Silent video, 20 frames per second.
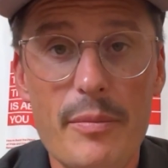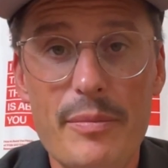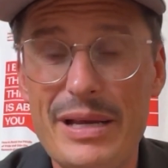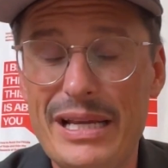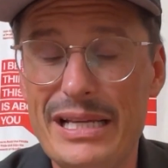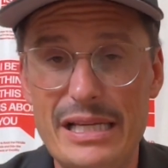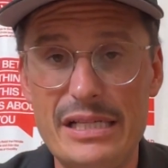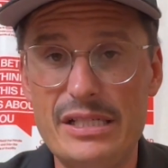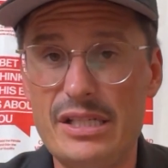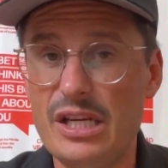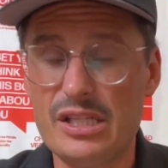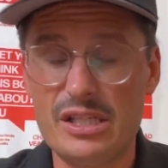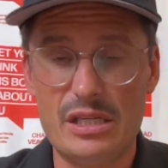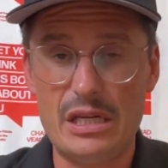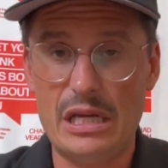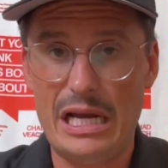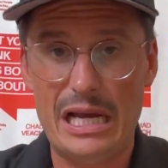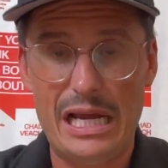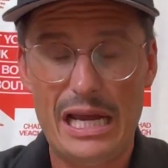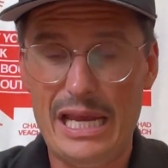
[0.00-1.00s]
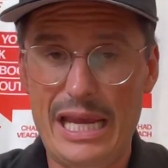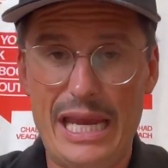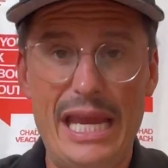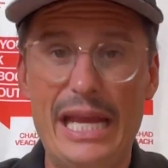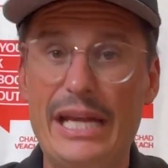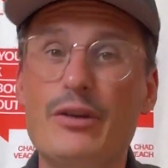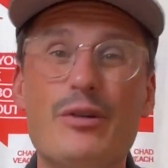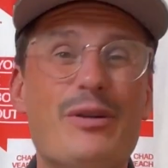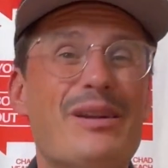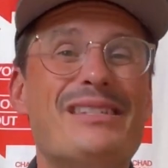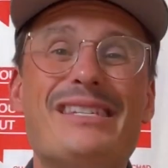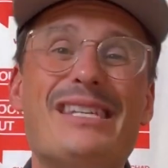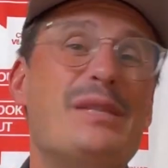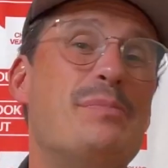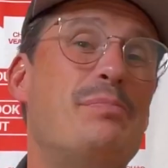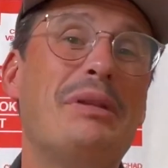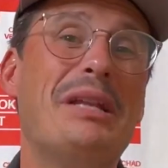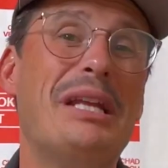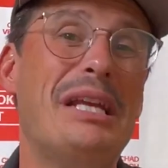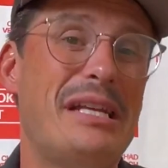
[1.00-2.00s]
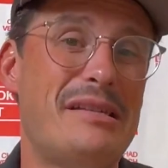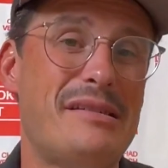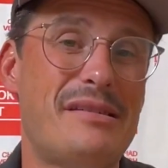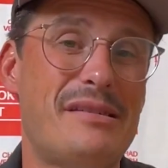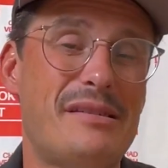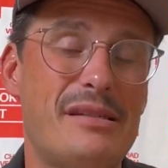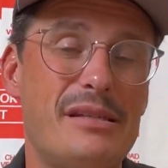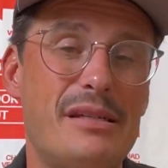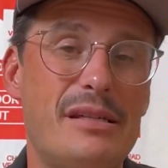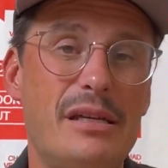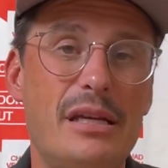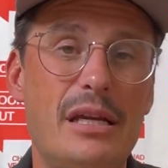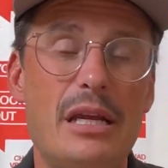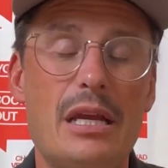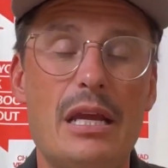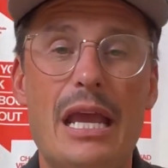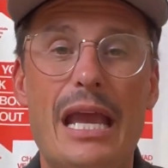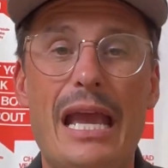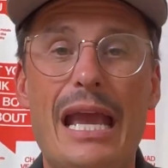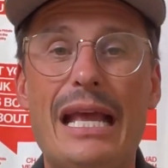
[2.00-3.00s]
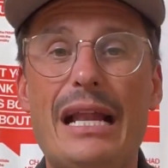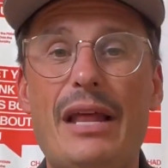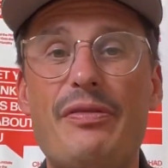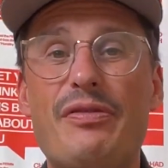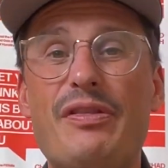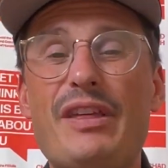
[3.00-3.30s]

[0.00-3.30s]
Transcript: because ignorance is bliss. Yeah. And I